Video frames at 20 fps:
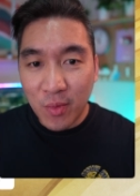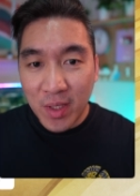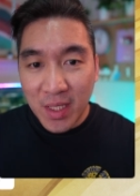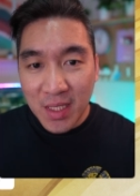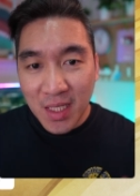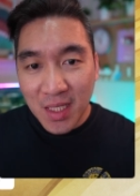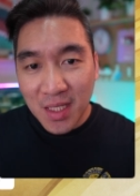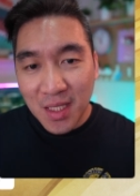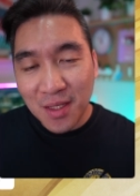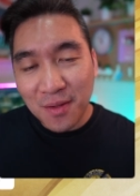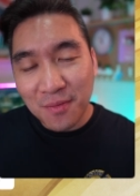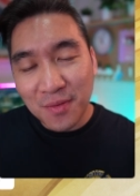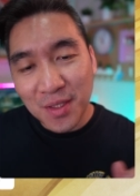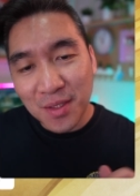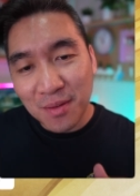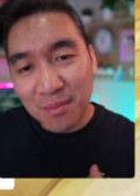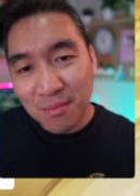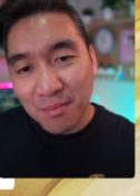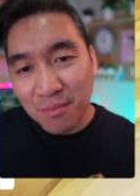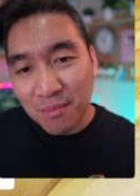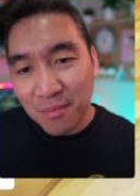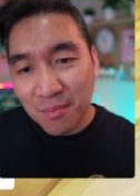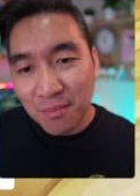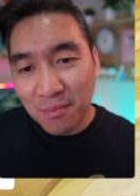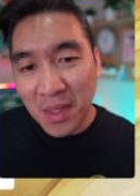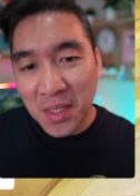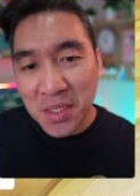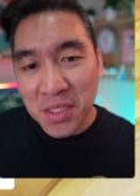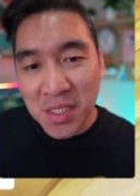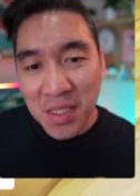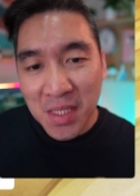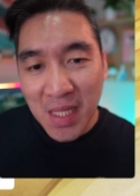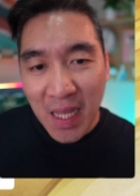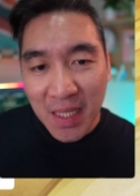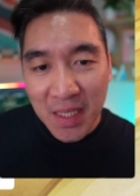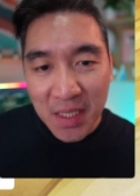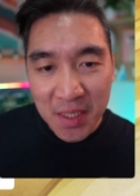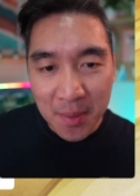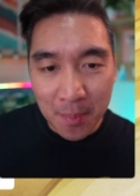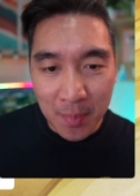we didn't even mention
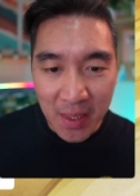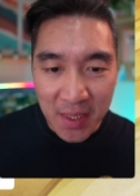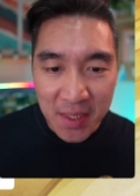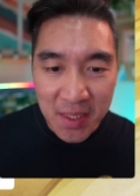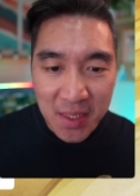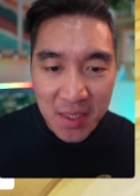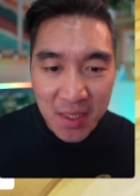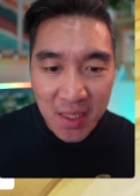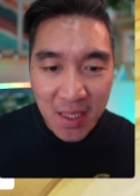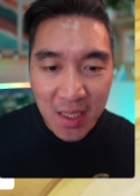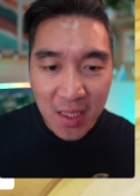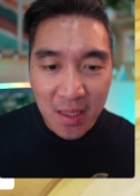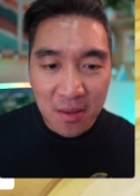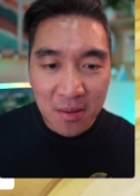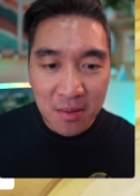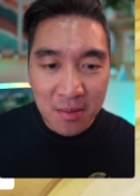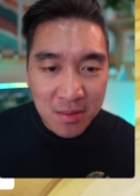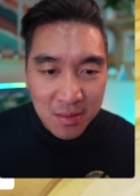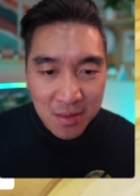that explicitly.